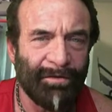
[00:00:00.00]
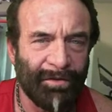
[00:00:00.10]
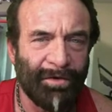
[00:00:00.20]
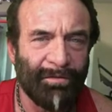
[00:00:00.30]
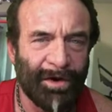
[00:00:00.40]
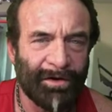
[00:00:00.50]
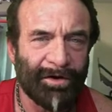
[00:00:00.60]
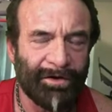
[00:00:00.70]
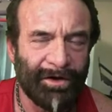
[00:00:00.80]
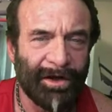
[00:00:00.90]
role model
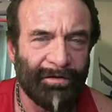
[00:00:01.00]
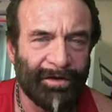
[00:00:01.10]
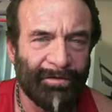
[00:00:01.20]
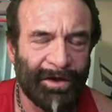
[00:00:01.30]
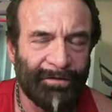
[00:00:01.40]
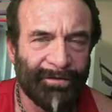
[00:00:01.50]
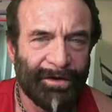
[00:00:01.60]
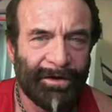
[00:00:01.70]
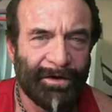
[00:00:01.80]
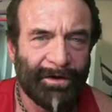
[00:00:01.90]
in your life. I mean,
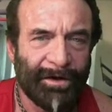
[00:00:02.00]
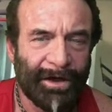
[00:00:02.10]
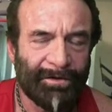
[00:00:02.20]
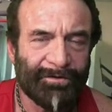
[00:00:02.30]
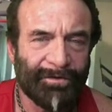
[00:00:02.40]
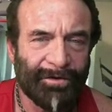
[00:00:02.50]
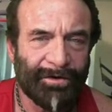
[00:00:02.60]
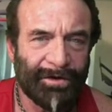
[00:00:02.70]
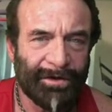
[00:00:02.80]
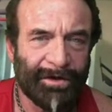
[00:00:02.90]
yeah, I,
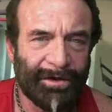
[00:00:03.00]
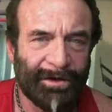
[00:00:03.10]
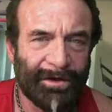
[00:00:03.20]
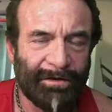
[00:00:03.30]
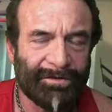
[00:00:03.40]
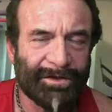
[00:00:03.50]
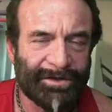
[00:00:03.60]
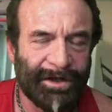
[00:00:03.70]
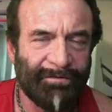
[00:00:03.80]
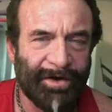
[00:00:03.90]
was, I, I was a
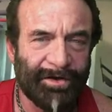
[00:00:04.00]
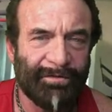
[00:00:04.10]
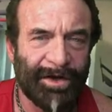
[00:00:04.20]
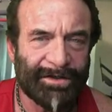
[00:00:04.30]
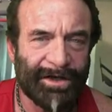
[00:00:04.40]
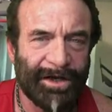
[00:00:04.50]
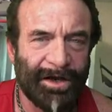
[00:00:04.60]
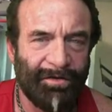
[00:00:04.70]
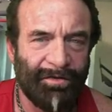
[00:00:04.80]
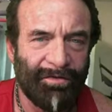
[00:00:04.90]
stepfather I,
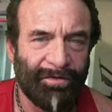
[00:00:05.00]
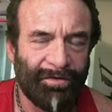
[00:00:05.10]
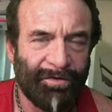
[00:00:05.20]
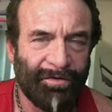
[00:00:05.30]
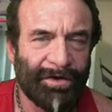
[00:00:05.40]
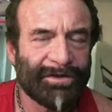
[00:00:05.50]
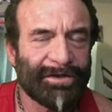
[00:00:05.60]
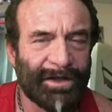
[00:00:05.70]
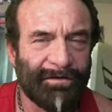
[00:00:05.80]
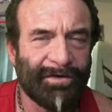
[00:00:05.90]
myself I was
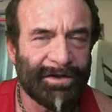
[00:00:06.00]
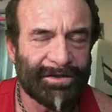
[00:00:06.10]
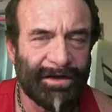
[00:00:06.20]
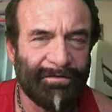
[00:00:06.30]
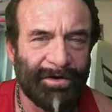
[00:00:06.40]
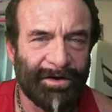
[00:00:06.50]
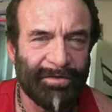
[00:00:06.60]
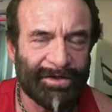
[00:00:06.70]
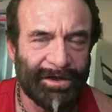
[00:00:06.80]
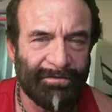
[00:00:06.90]
definitely a stepfather
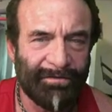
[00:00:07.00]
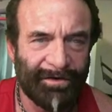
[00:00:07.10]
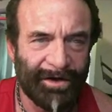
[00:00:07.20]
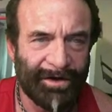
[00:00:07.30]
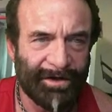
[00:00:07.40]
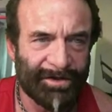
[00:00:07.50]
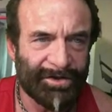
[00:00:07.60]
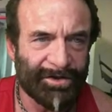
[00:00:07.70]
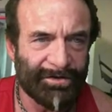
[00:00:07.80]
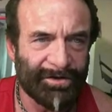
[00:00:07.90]
myself of very young
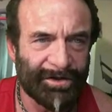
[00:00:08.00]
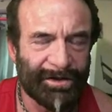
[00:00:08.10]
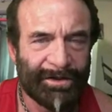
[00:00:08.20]
children.